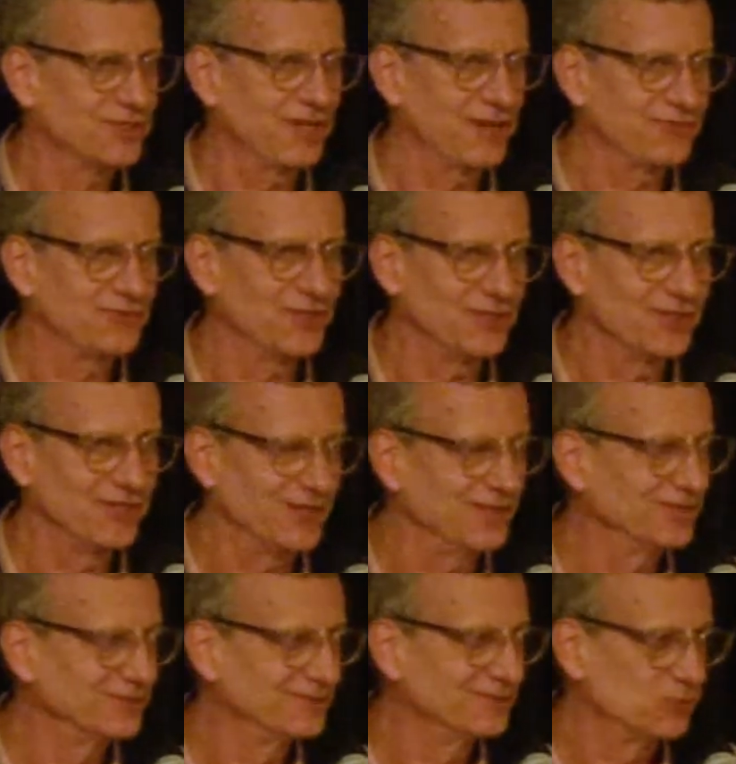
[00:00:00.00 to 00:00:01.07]
left in
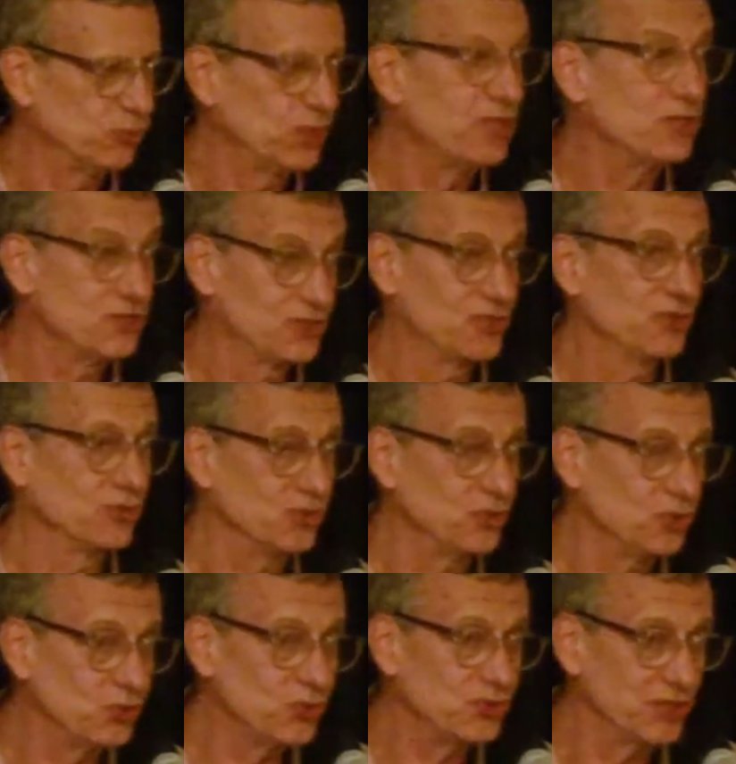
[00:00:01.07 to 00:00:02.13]
here. We can still
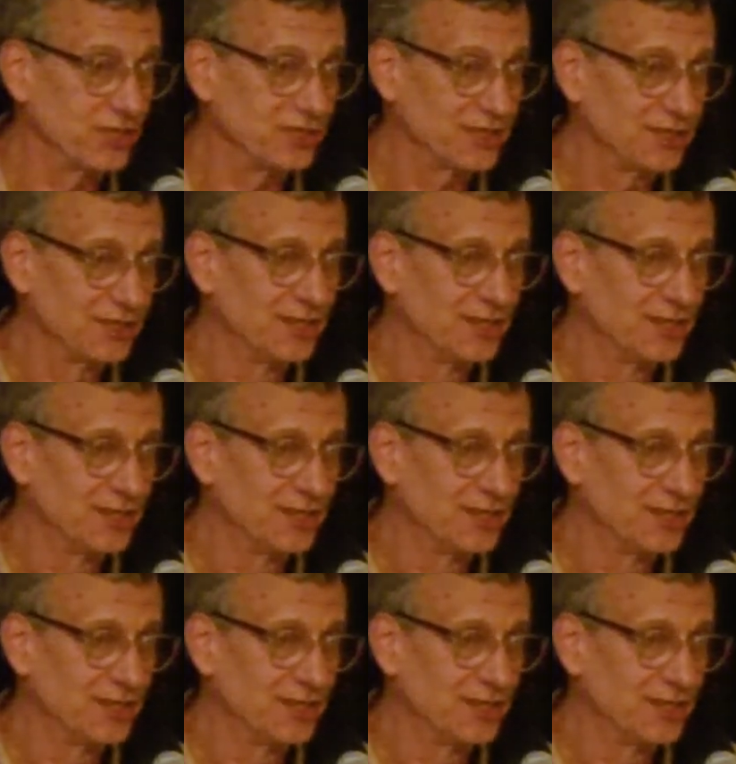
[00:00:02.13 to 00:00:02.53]
use it.